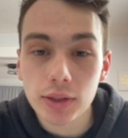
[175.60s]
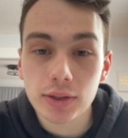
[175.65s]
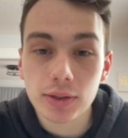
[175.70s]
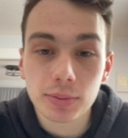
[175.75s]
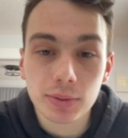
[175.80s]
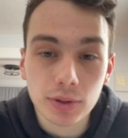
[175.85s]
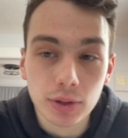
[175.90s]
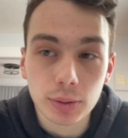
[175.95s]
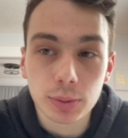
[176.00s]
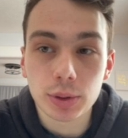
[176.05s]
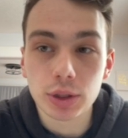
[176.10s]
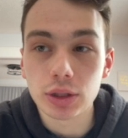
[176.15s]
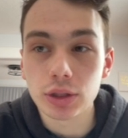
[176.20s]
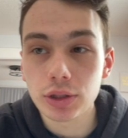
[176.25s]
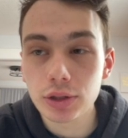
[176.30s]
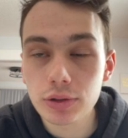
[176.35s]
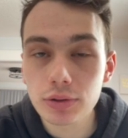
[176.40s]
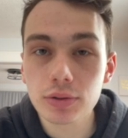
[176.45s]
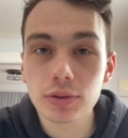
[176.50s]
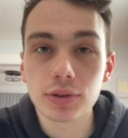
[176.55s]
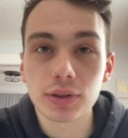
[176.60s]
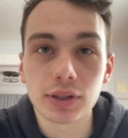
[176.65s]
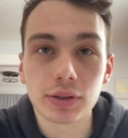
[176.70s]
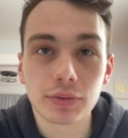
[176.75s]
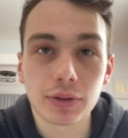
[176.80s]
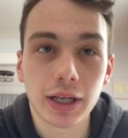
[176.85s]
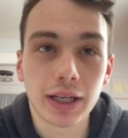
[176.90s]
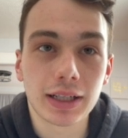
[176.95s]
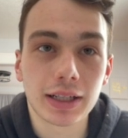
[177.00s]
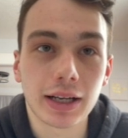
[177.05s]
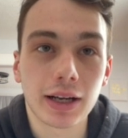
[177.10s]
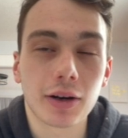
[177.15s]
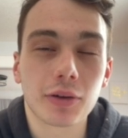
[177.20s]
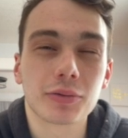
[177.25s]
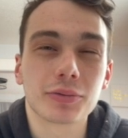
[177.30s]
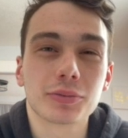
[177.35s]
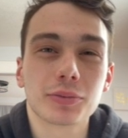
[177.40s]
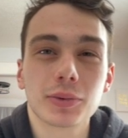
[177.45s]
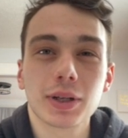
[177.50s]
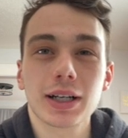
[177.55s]
subscription are you using right now?
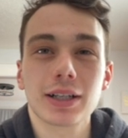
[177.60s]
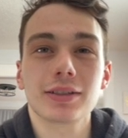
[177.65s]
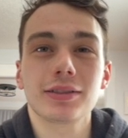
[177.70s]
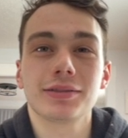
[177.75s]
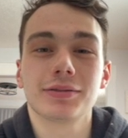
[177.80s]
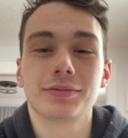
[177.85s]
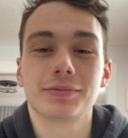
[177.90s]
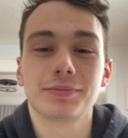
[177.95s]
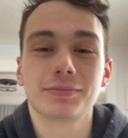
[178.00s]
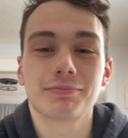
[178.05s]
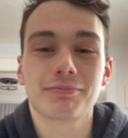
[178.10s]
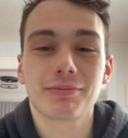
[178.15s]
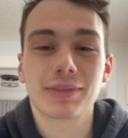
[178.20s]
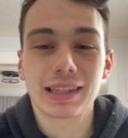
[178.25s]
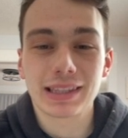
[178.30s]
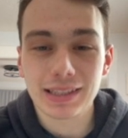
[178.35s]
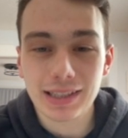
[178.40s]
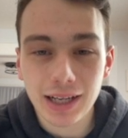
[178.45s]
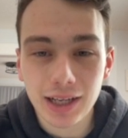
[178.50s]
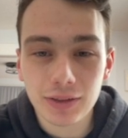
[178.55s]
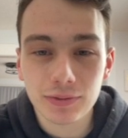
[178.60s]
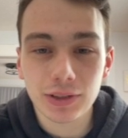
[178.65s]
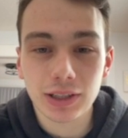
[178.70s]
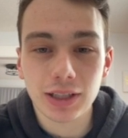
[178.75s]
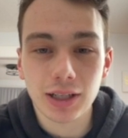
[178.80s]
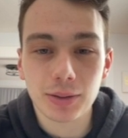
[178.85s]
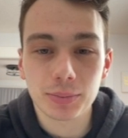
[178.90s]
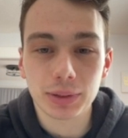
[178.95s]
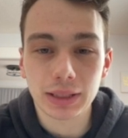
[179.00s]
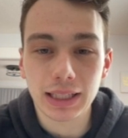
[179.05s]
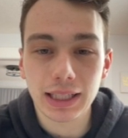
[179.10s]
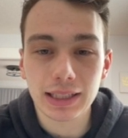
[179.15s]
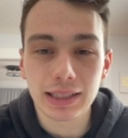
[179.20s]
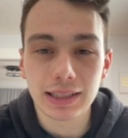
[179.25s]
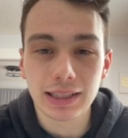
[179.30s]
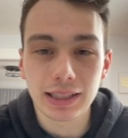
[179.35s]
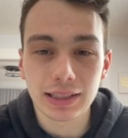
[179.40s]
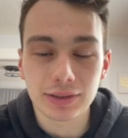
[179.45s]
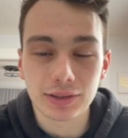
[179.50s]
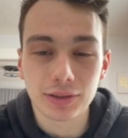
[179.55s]
Well, it's kind of a complicated
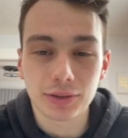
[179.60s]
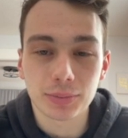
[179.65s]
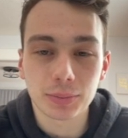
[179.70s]
answer